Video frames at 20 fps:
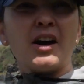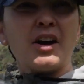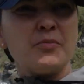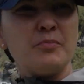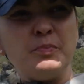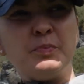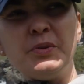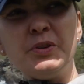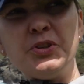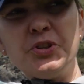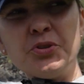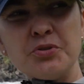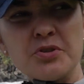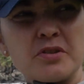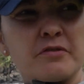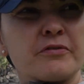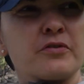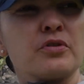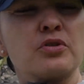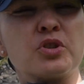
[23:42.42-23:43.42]
A
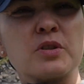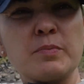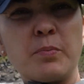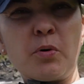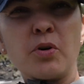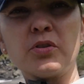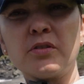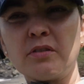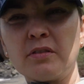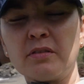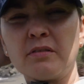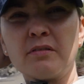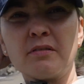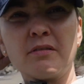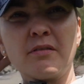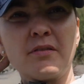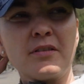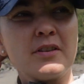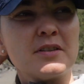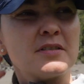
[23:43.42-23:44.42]
beautiful spot.
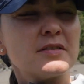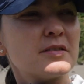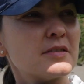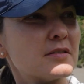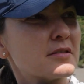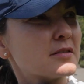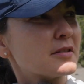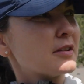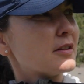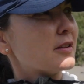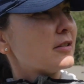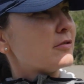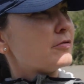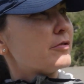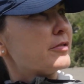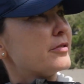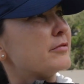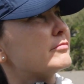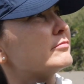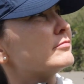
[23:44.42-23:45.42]
This is a
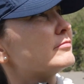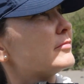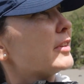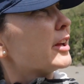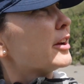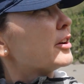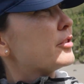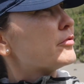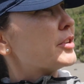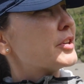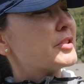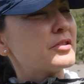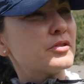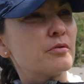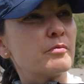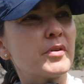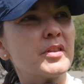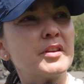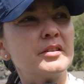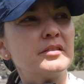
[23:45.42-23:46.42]

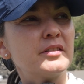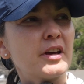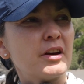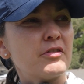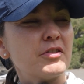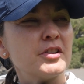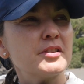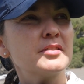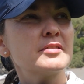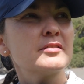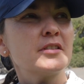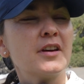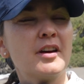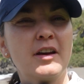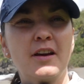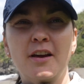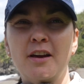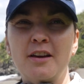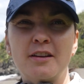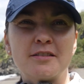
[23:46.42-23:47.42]
restaurant with a terrace.
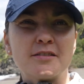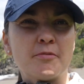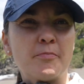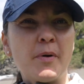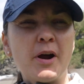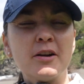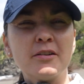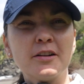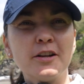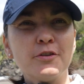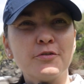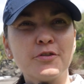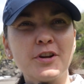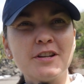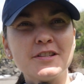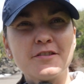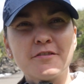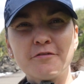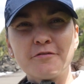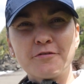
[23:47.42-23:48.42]
It's a party
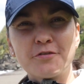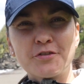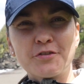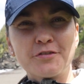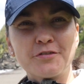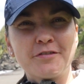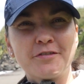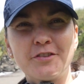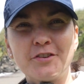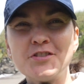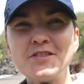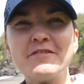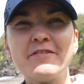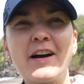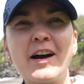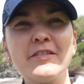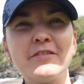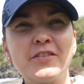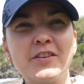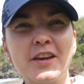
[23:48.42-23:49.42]
already for
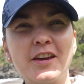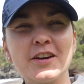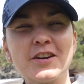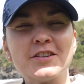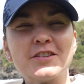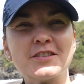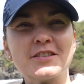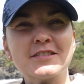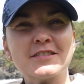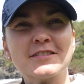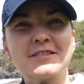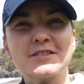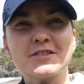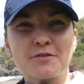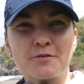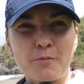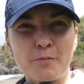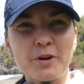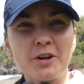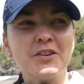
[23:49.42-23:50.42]
35 years. It's
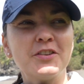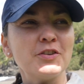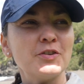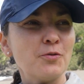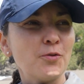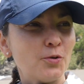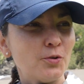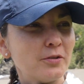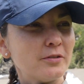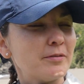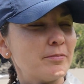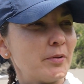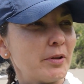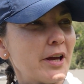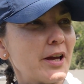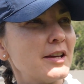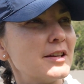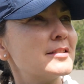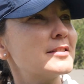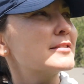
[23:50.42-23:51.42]
a pretty old
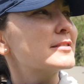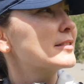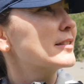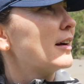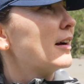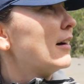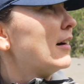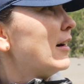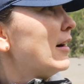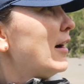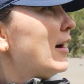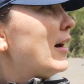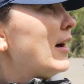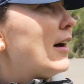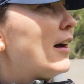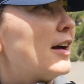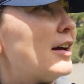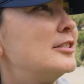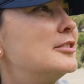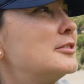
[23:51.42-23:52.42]
place,
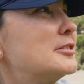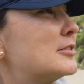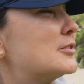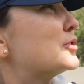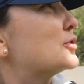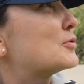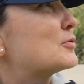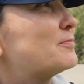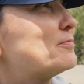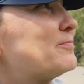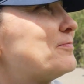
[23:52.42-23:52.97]
and it's